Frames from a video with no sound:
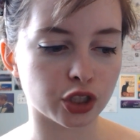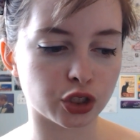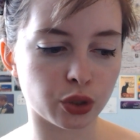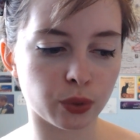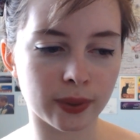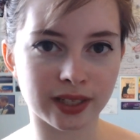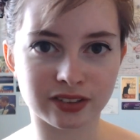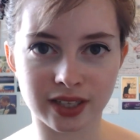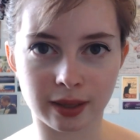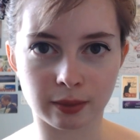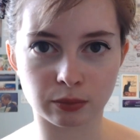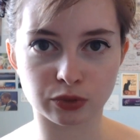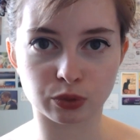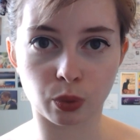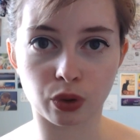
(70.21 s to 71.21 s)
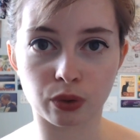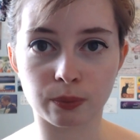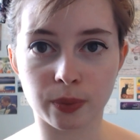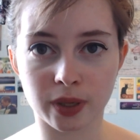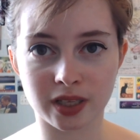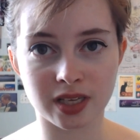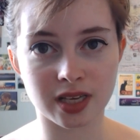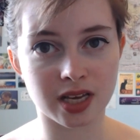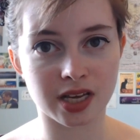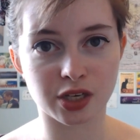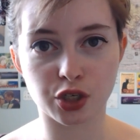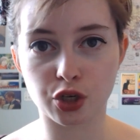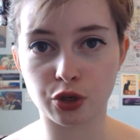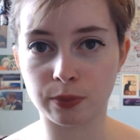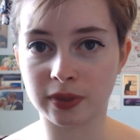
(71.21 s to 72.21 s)
2 exams, one per year,
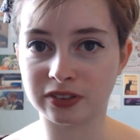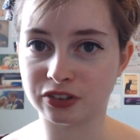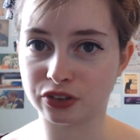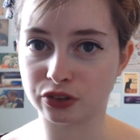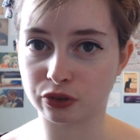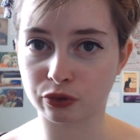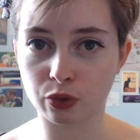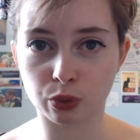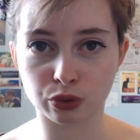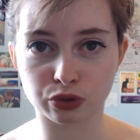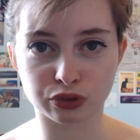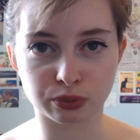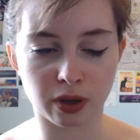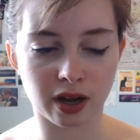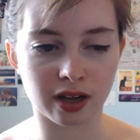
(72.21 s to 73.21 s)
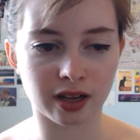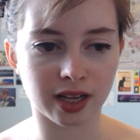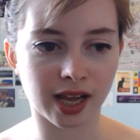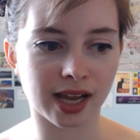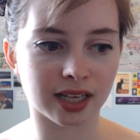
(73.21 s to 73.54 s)
and 2 pieces of coursework.